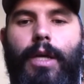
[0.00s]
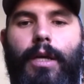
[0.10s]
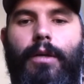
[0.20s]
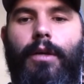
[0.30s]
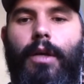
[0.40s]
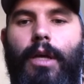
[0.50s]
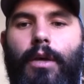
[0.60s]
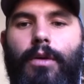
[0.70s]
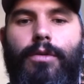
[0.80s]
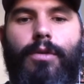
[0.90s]
like
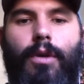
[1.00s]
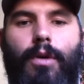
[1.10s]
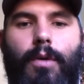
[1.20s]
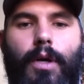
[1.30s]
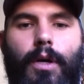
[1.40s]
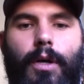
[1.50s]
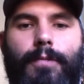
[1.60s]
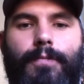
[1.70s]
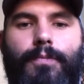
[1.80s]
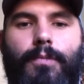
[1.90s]
talking